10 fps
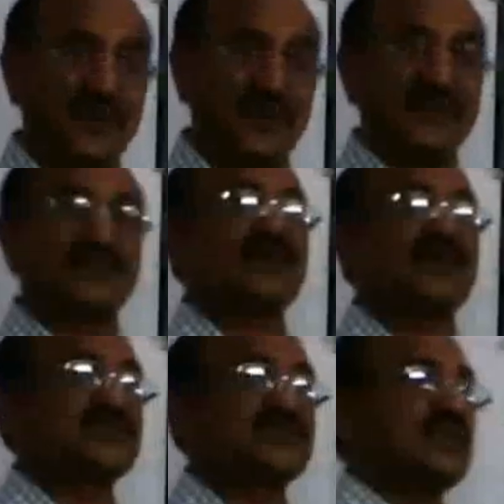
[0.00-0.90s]

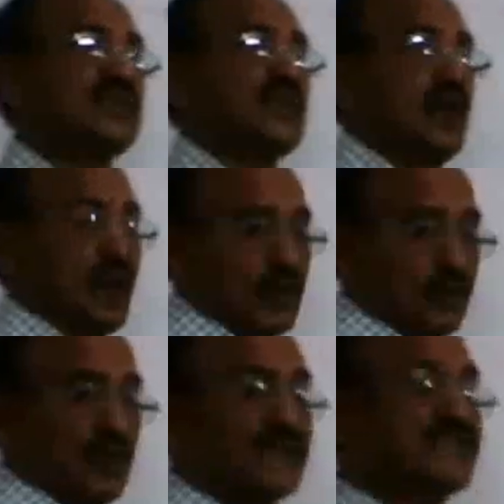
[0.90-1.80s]
pressurized or
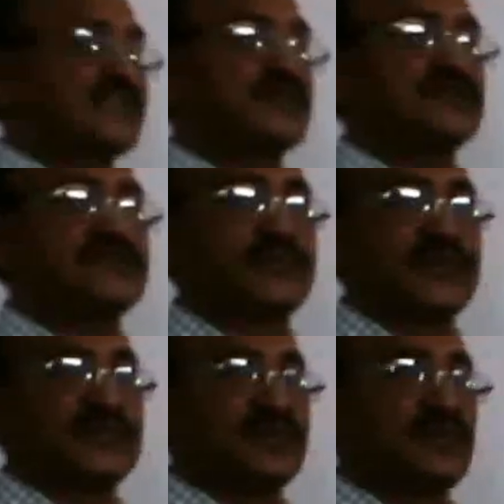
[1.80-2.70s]
otherwise decreased the
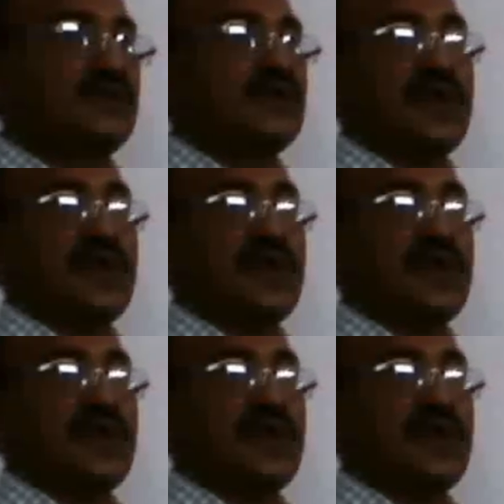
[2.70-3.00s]
pressure,